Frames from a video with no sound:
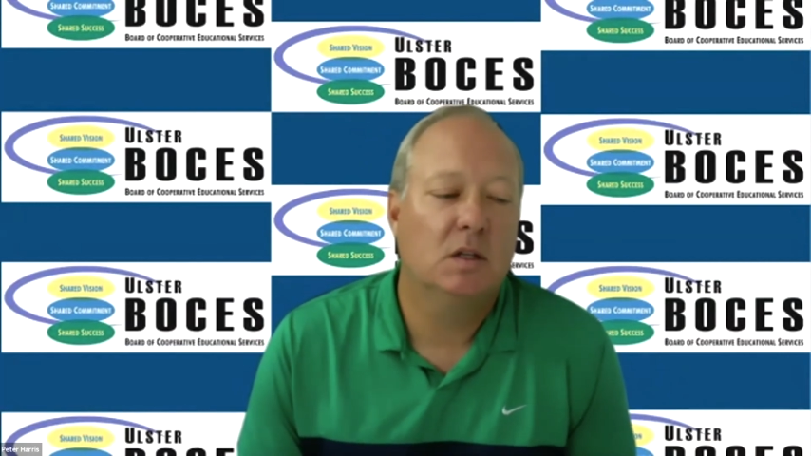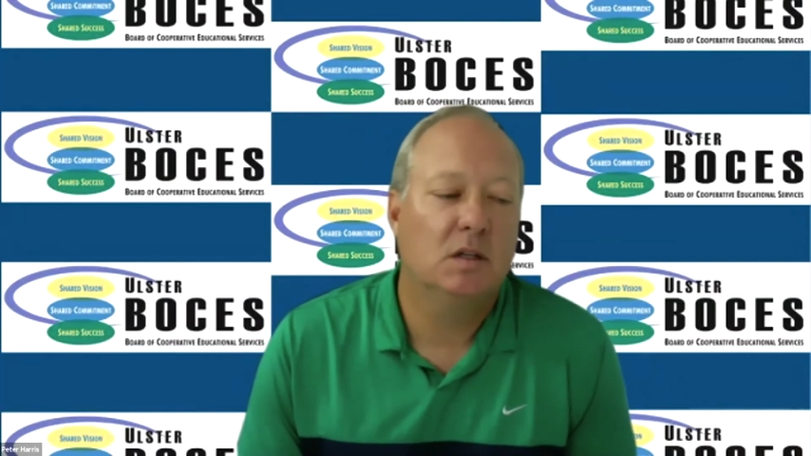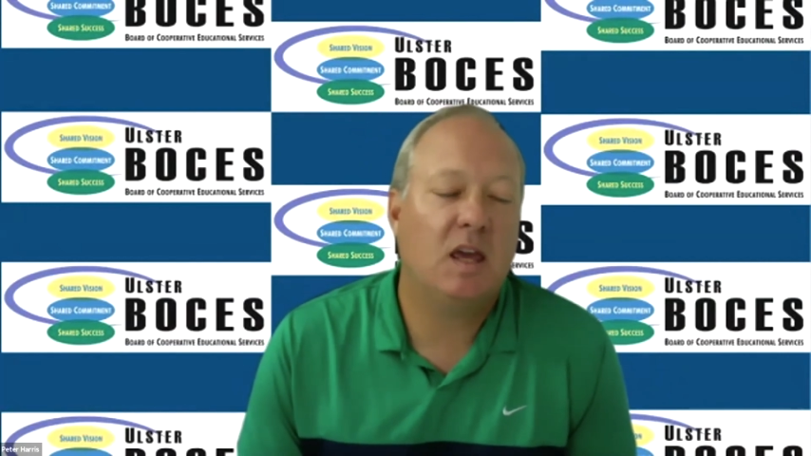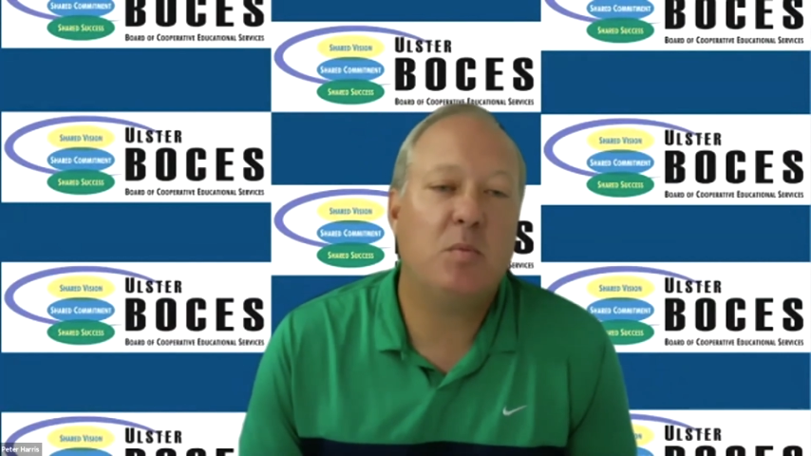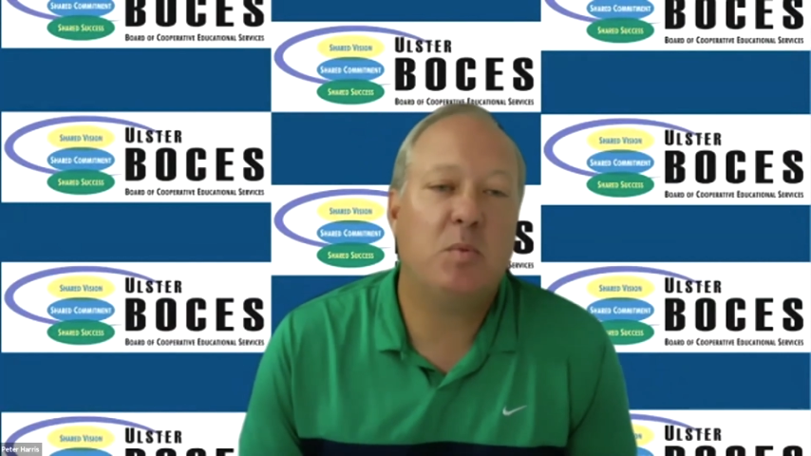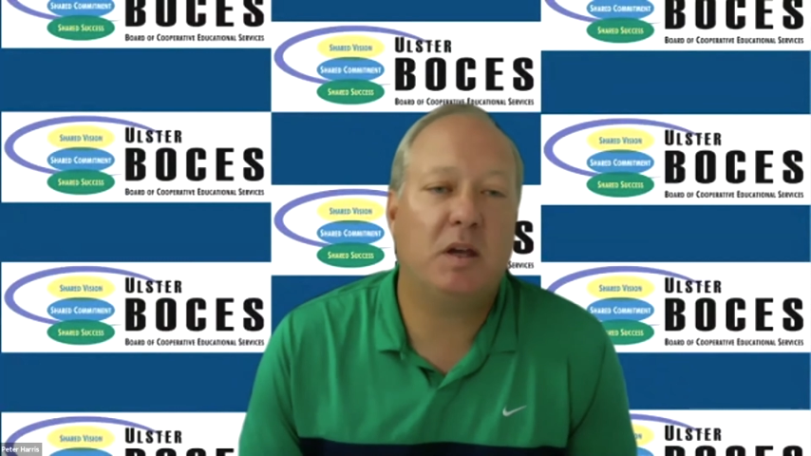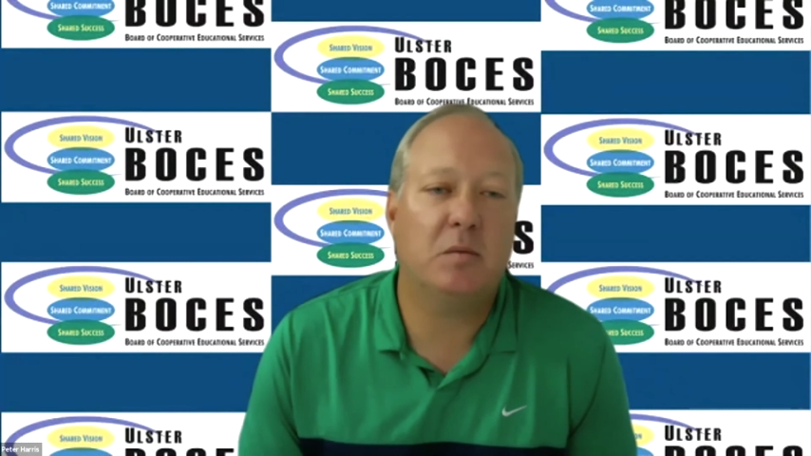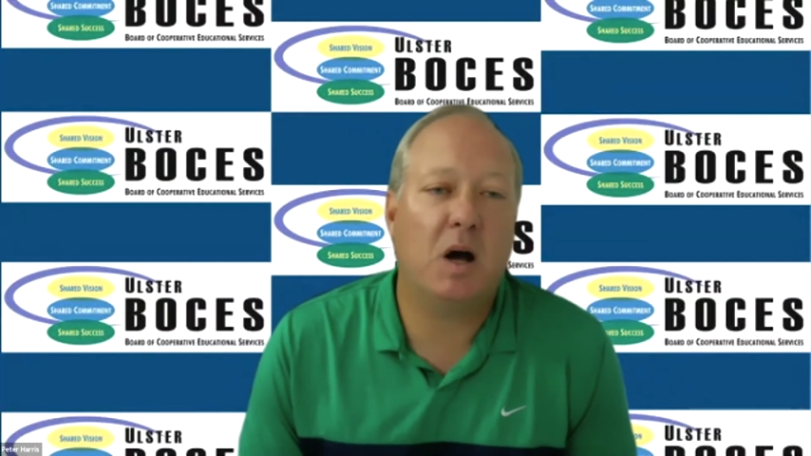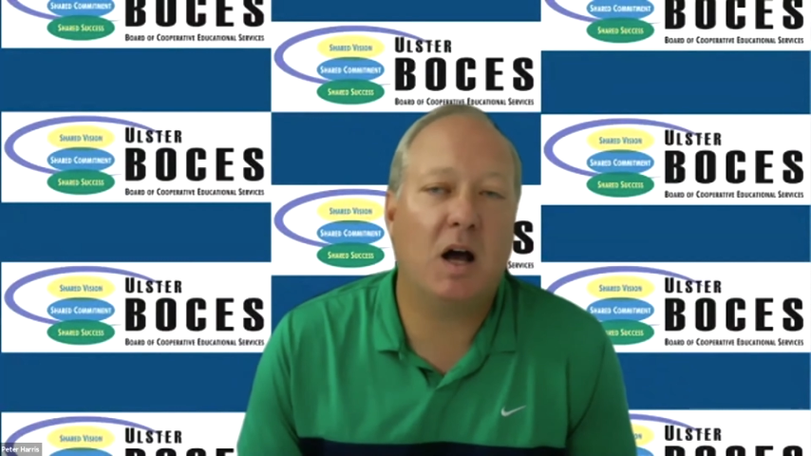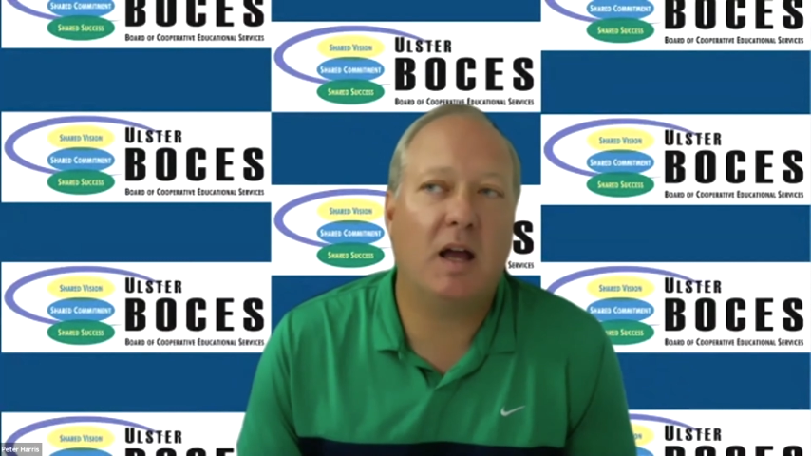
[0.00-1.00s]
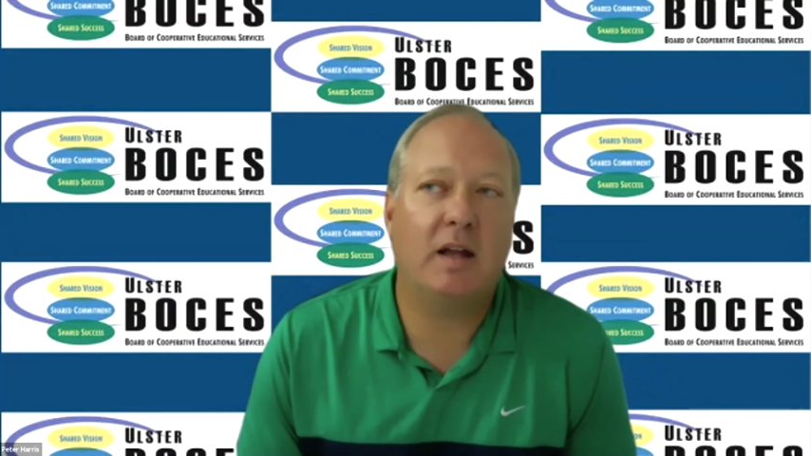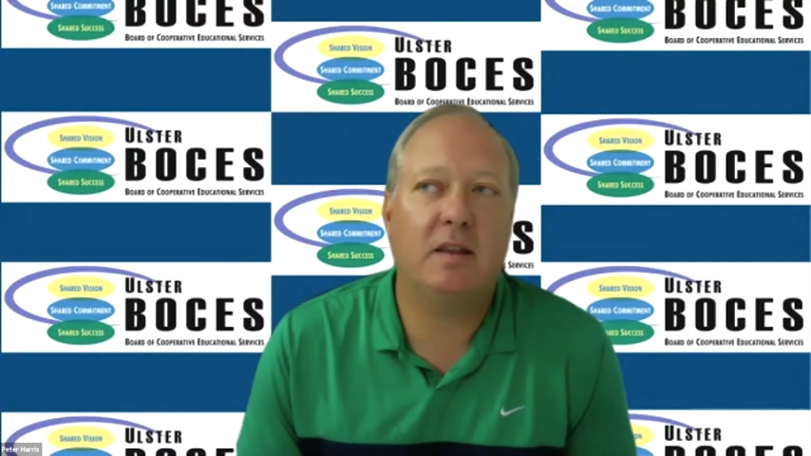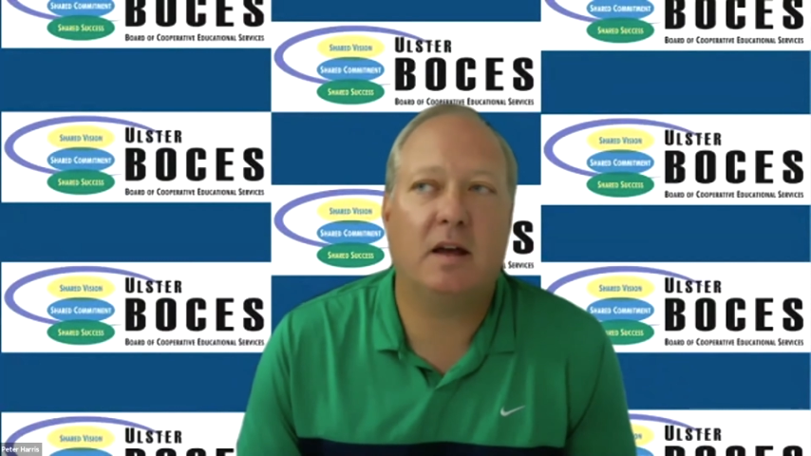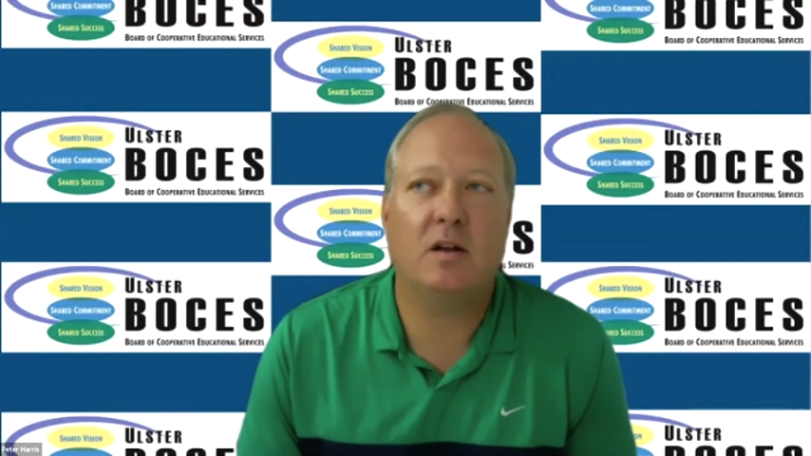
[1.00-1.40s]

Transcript: keeping in mind that